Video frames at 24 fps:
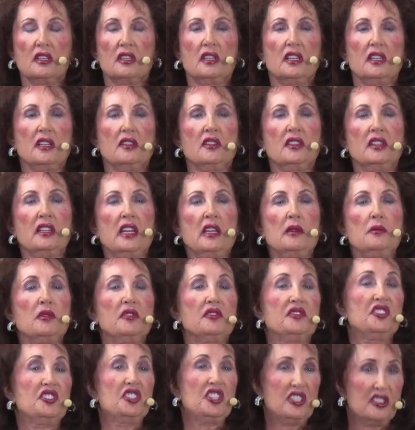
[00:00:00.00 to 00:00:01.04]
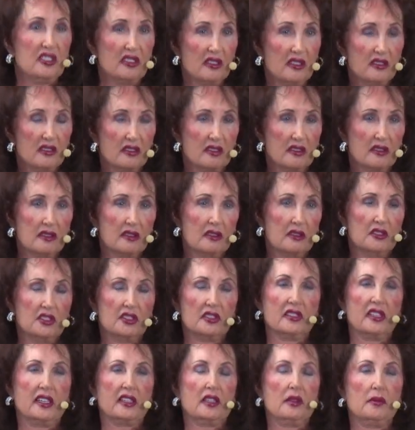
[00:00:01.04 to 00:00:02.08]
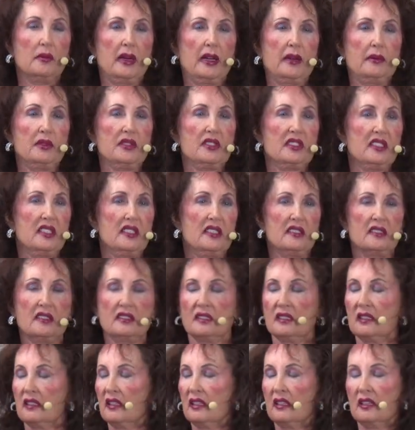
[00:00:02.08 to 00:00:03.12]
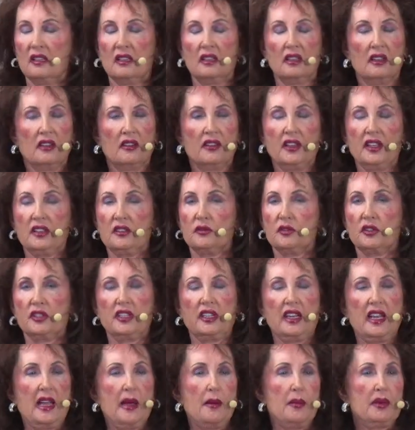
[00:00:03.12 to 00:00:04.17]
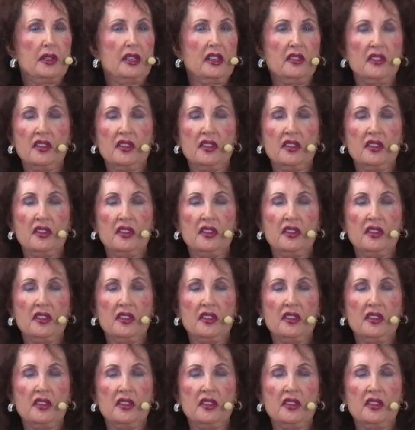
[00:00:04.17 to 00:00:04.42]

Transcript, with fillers: in the name of Jesus. Just like the Bible says, things are going to happen in